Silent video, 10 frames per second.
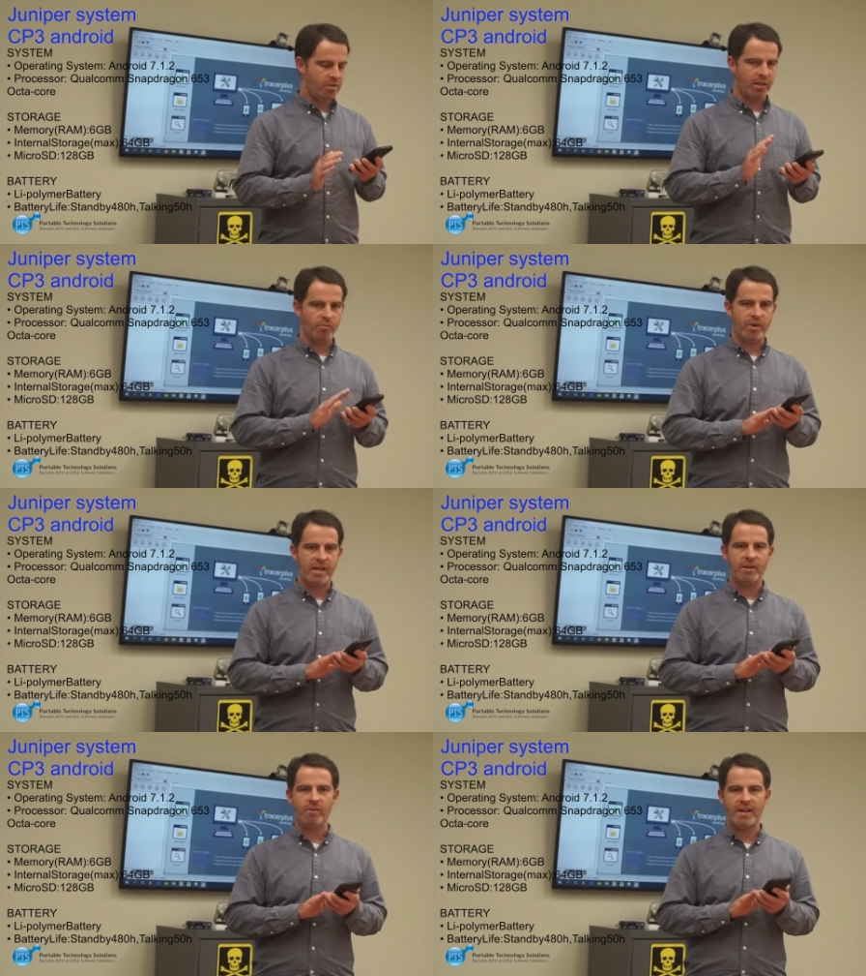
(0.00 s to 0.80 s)
So you can
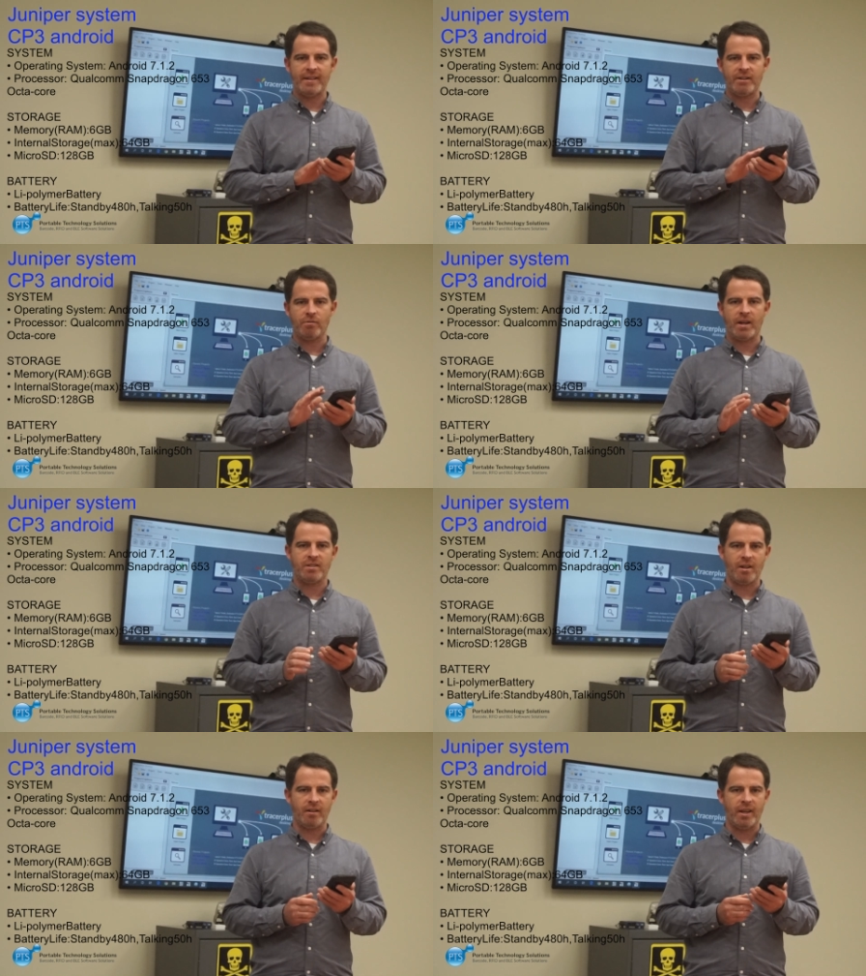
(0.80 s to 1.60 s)
read it right in that direct
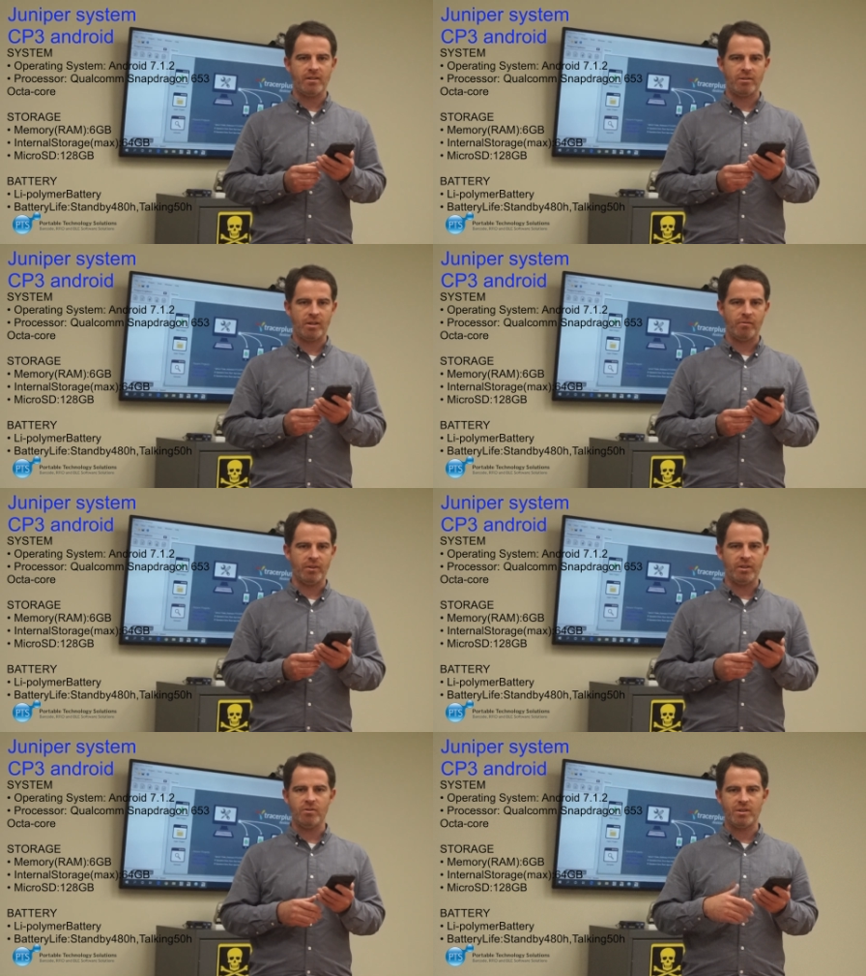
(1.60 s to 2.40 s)
sunlight, so you can
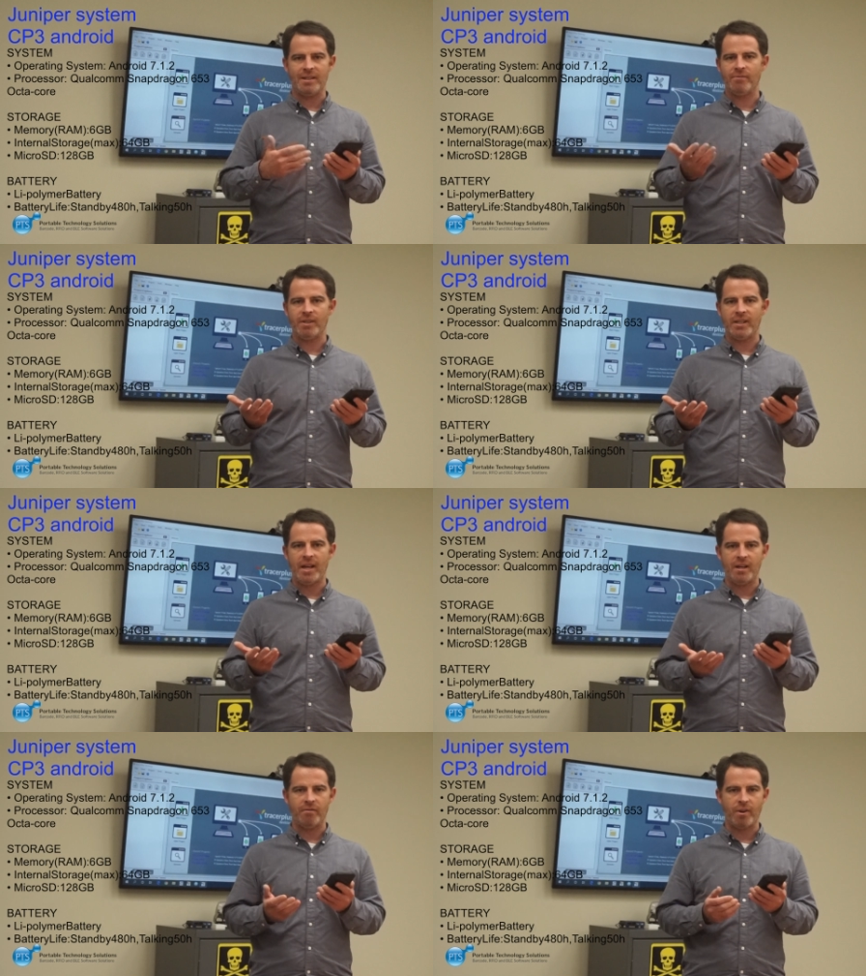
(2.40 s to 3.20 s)
really use it in really
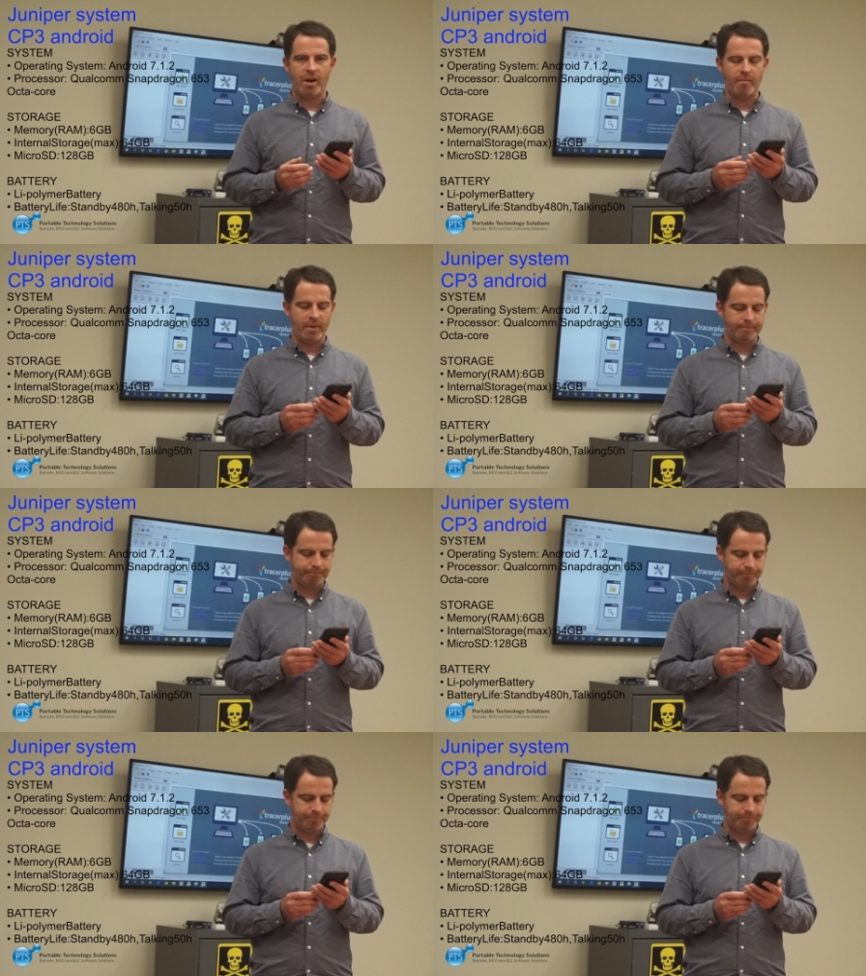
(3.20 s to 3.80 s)
any environment.